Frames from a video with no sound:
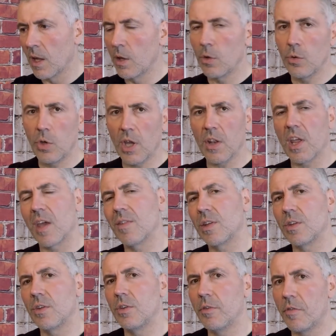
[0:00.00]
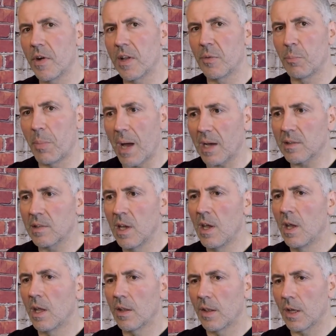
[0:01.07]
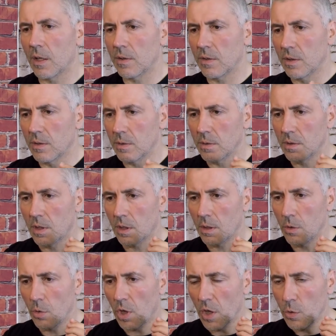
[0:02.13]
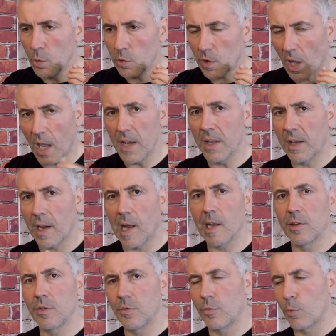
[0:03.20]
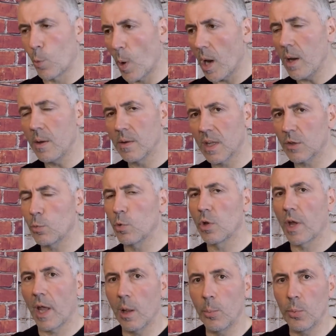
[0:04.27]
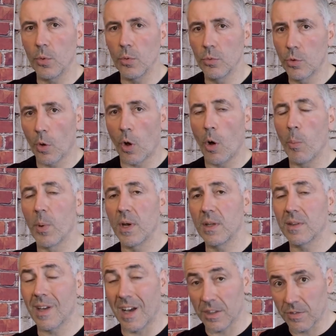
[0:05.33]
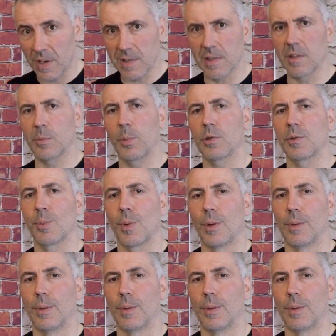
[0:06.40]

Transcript: You can have it in different bags. You can use any creative way that will help you to open it as fast as possible.